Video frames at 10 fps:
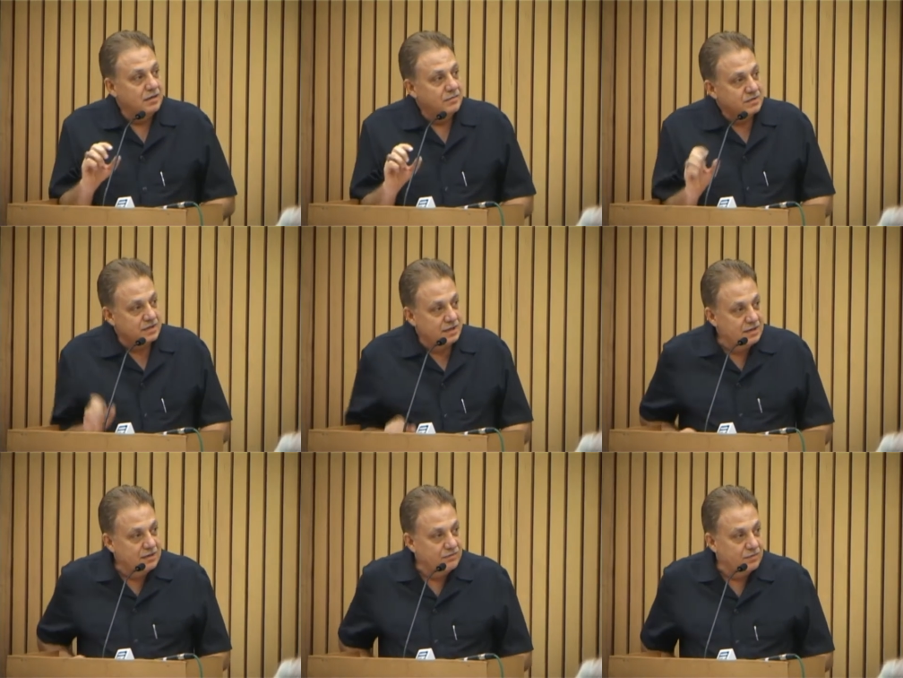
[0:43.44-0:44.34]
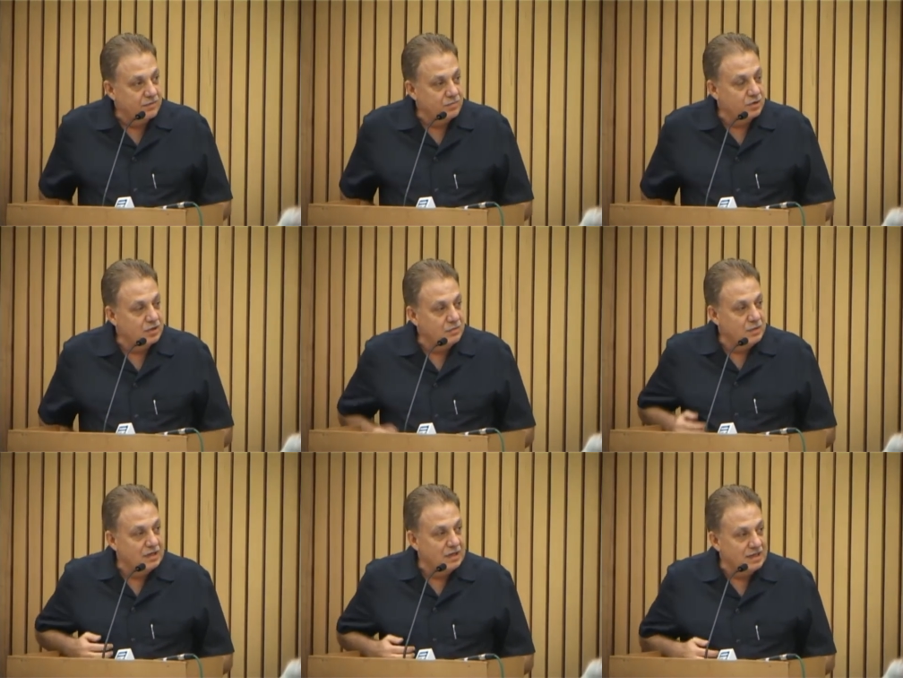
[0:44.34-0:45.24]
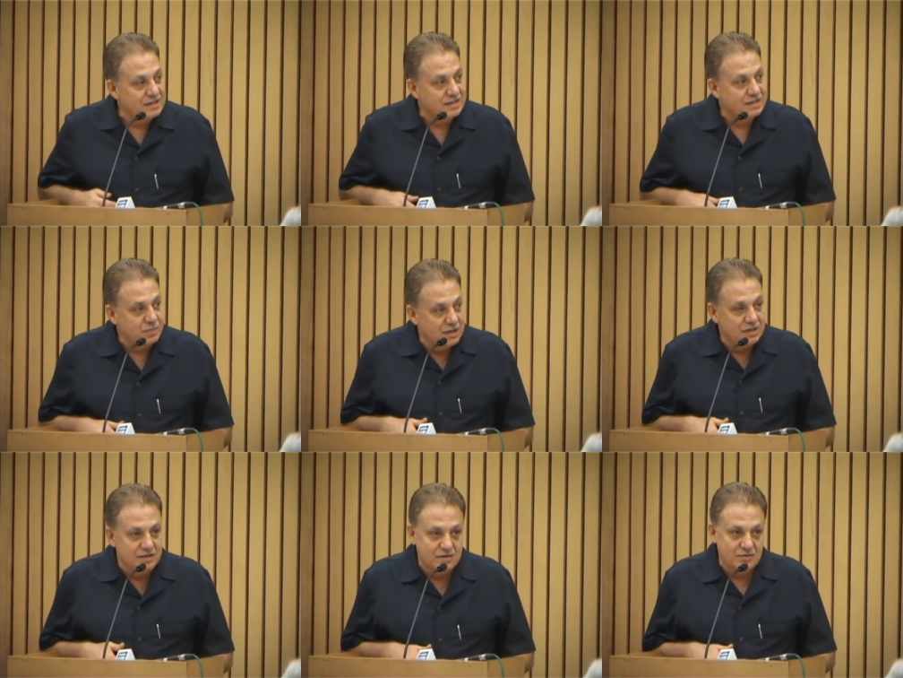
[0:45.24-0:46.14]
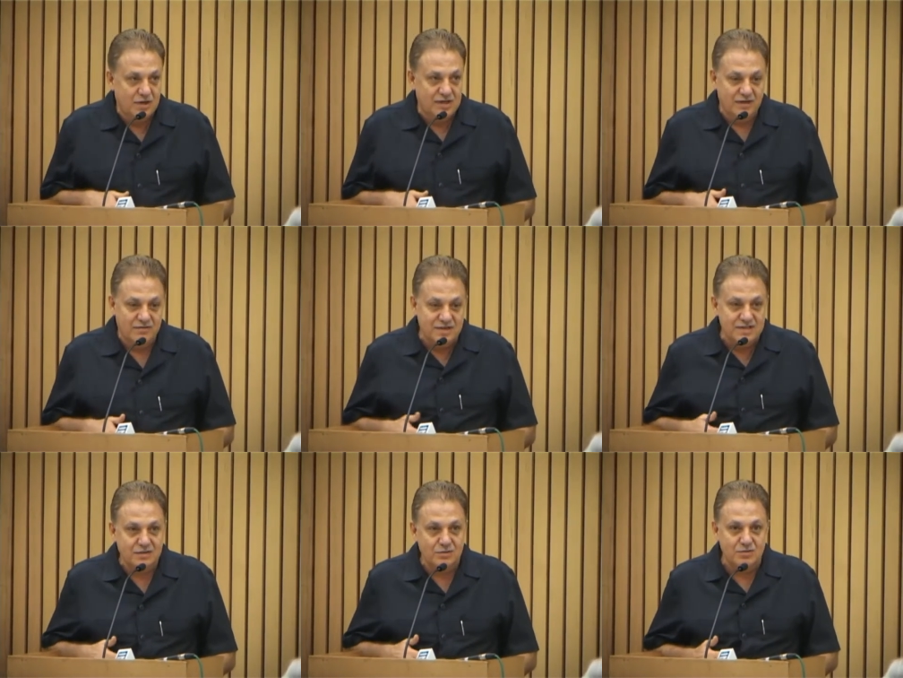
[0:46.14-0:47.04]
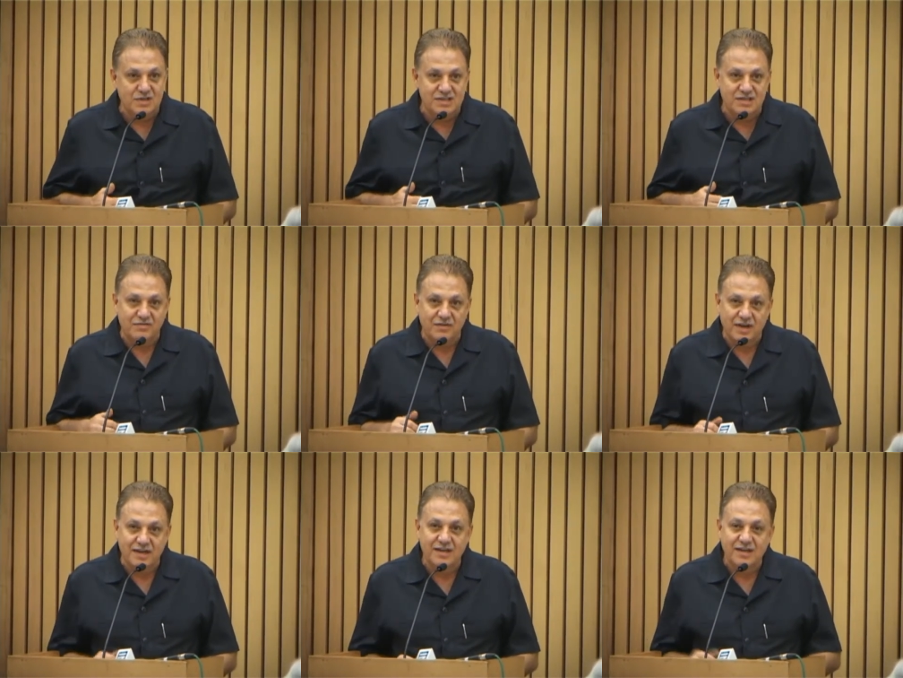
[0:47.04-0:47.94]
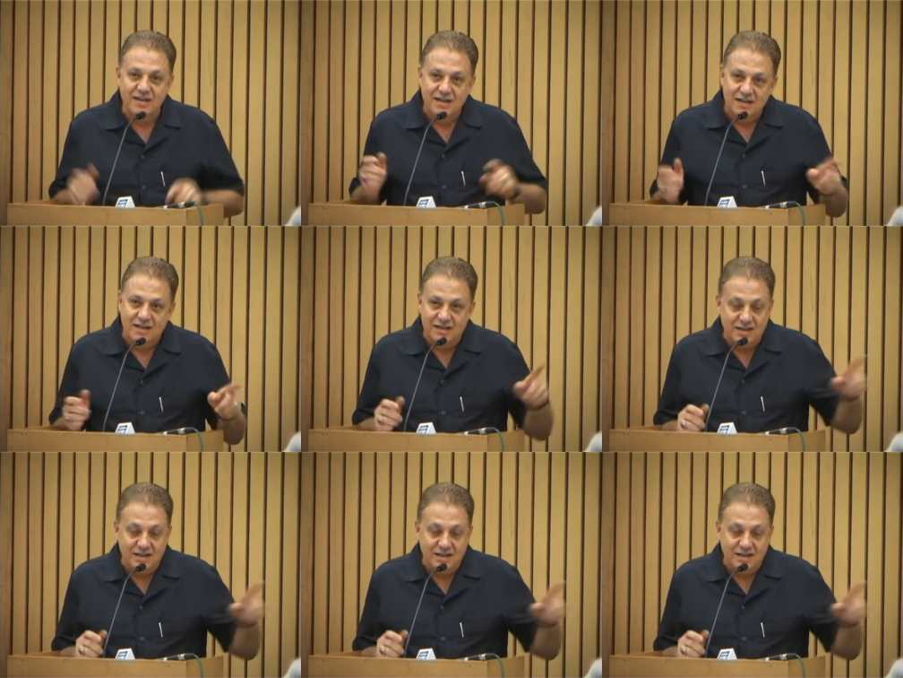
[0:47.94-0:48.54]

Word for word: Saighal for putting me the last speaker, so I have reason to justify that I,